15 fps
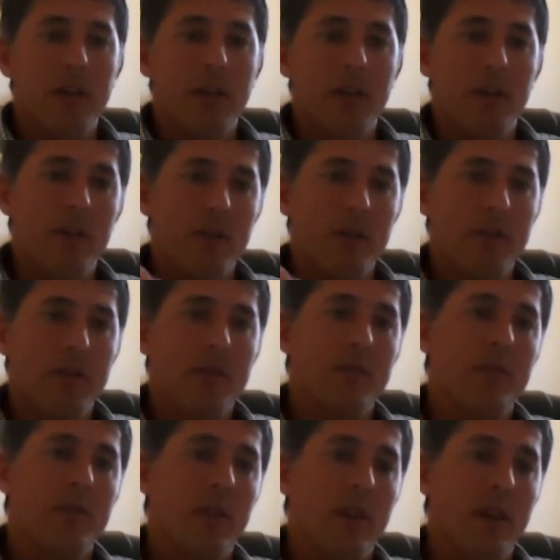
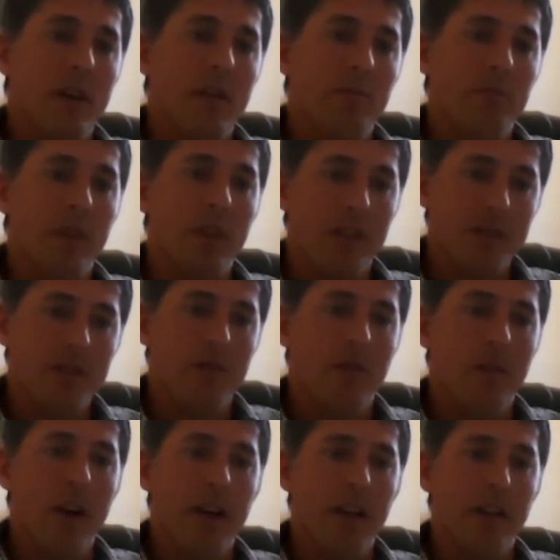use
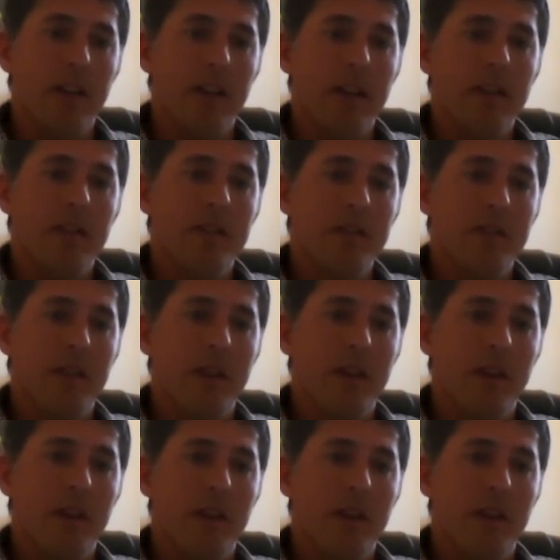glycerine that's